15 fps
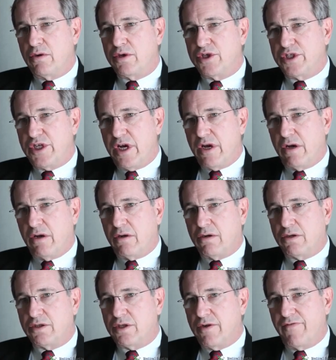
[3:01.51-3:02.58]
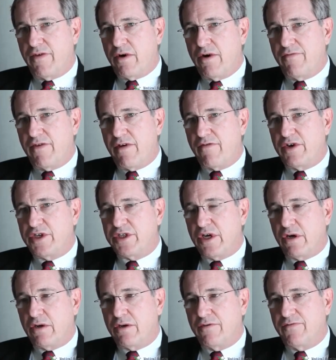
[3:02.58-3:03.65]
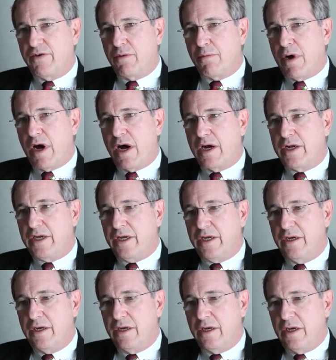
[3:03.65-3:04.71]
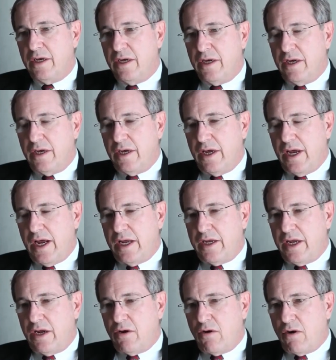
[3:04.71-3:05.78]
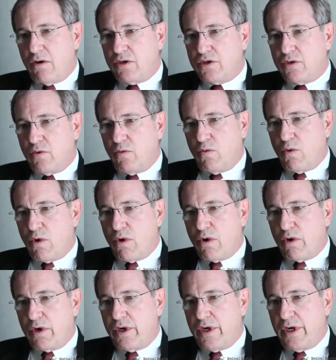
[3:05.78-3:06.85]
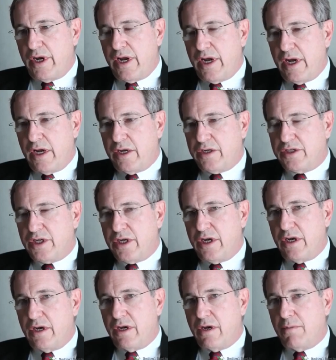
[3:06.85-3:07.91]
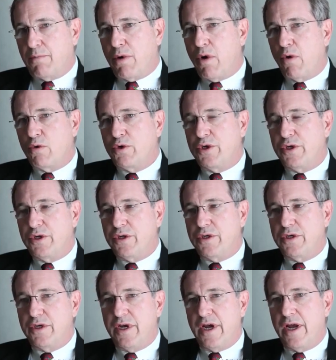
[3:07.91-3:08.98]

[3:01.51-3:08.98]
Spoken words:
cells, of every cell of your body, and they also work as potent